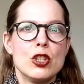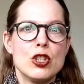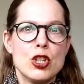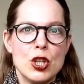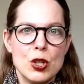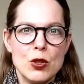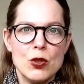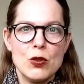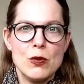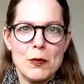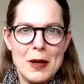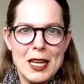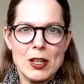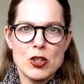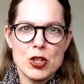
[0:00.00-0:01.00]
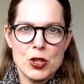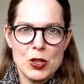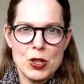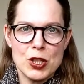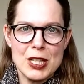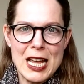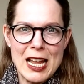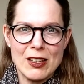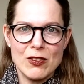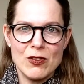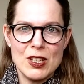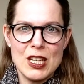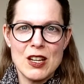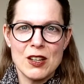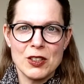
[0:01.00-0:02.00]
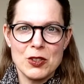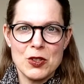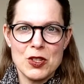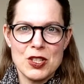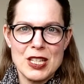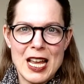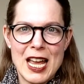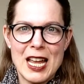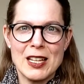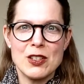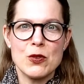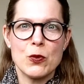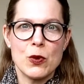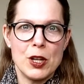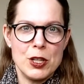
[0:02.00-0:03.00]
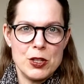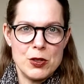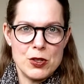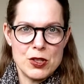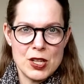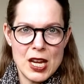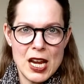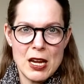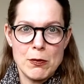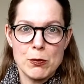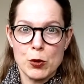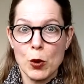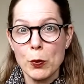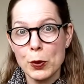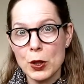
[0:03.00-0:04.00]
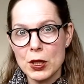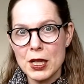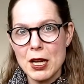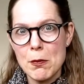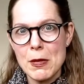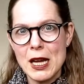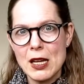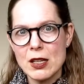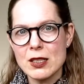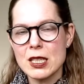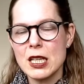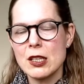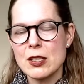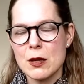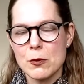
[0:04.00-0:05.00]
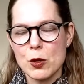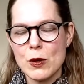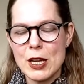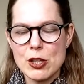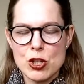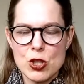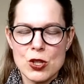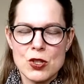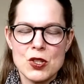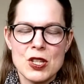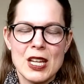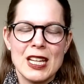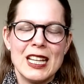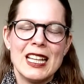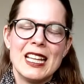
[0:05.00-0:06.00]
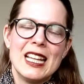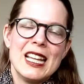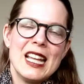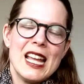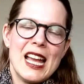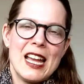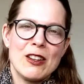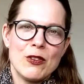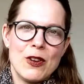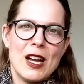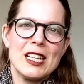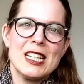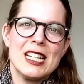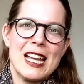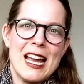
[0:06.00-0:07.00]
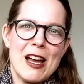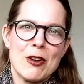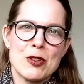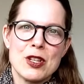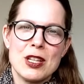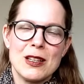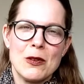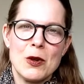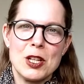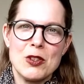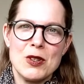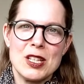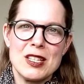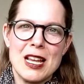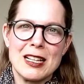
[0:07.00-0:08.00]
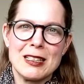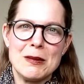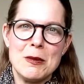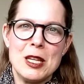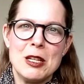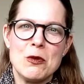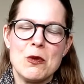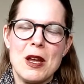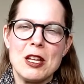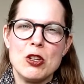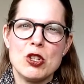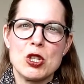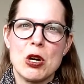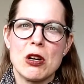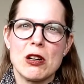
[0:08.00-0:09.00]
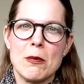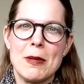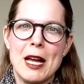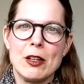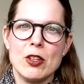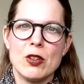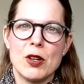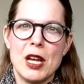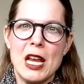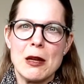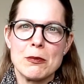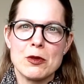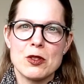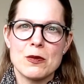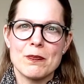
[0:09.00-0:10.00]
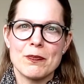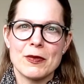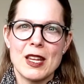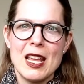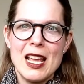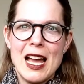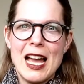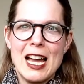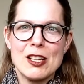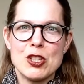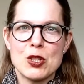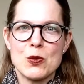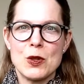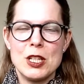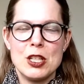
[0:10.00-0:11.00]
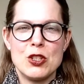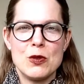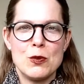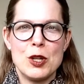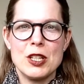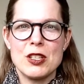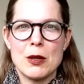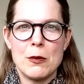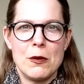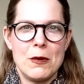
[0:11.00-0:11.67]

to make sure that we understand what you say properly by asking some questions and finding out what you exactly mean when you talk about your hips. I just wanted to bring some